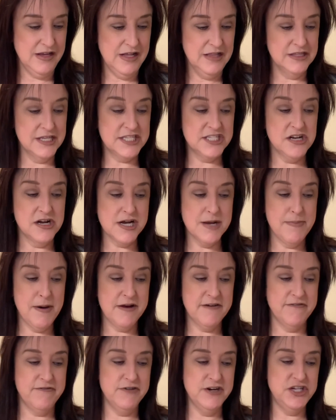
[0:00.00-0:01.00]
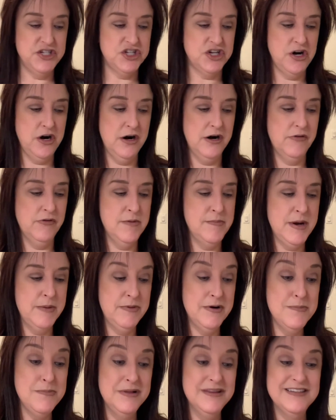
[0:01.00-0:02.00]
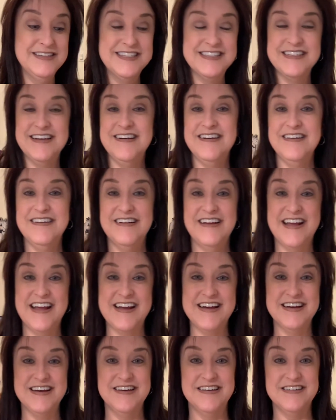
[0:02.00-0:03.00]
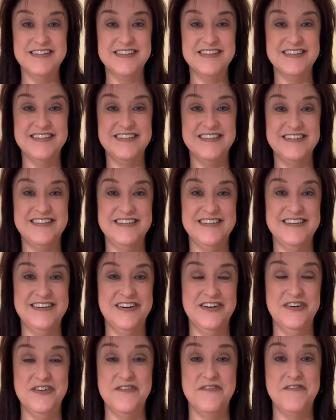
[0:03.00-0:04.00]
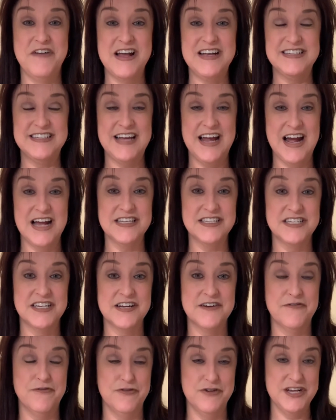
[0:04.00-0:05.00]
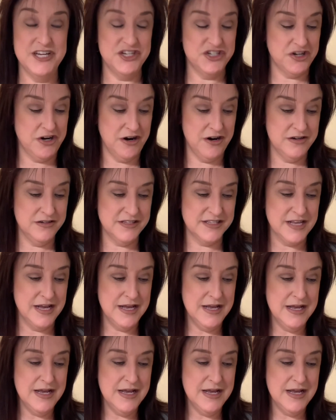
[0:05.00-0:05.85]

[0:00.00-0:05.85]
Let's talk about a free chart. Remember Melisa and her fantastic free charts.